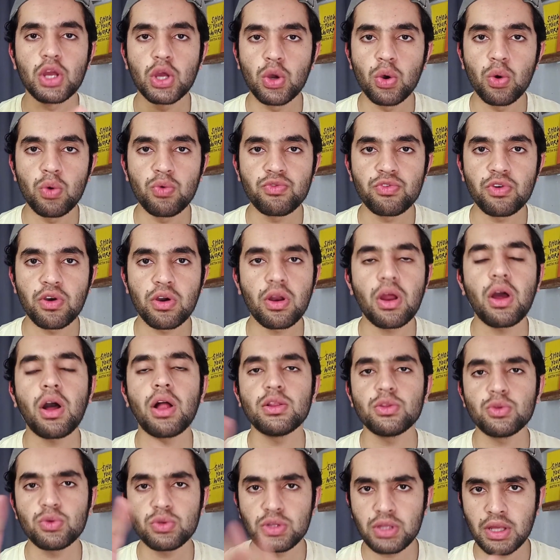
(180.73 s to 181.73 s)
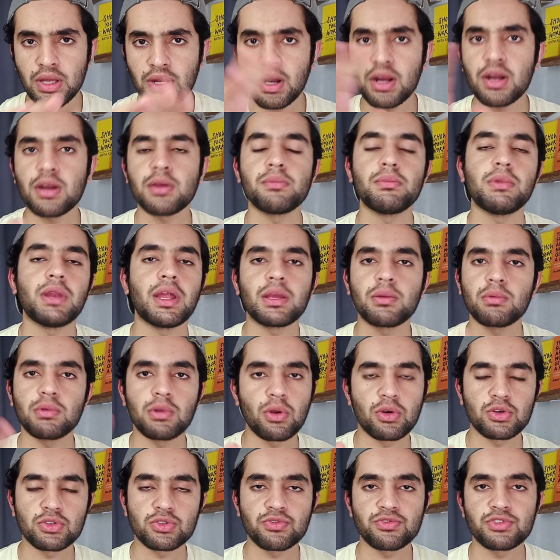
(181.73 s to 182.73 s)
go for, although there are like
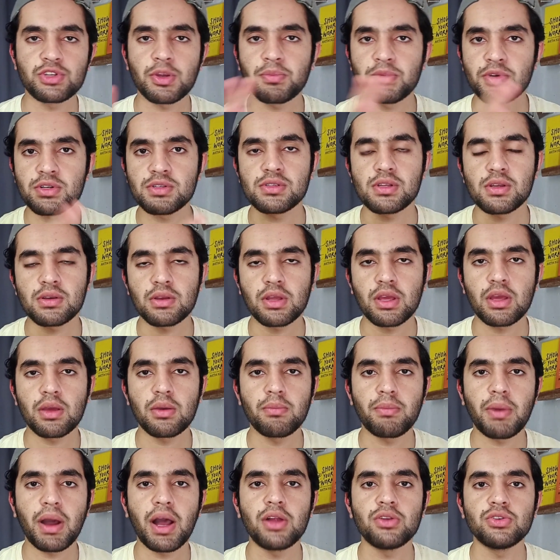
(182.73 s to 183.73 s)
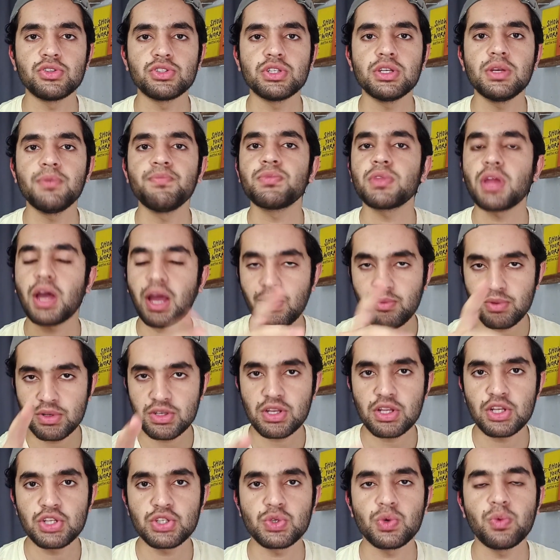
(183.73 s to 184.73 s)
lots of chapters in biology, I will
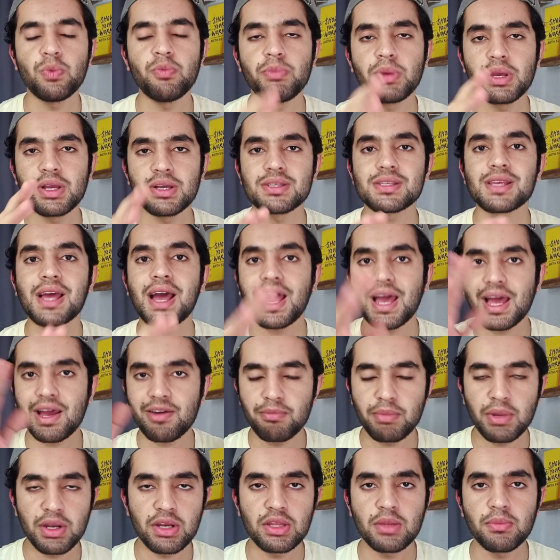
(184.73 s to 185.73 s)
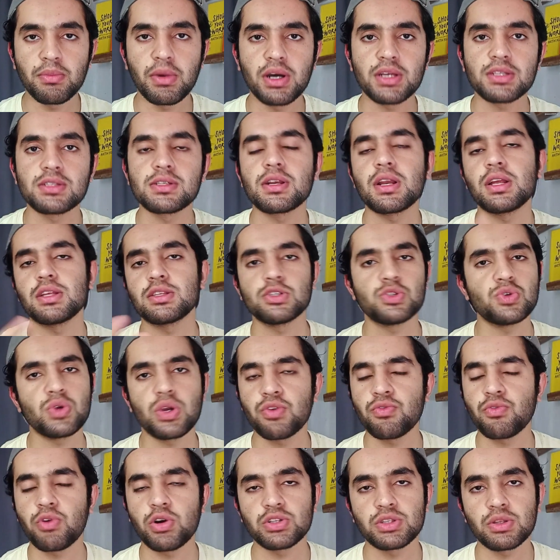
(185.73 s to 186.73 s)
tell you because I have made the master classes. You
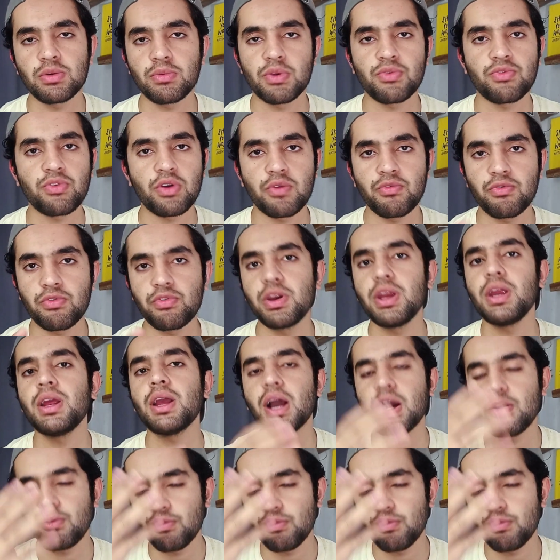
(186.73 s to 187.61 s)
can watch them for free.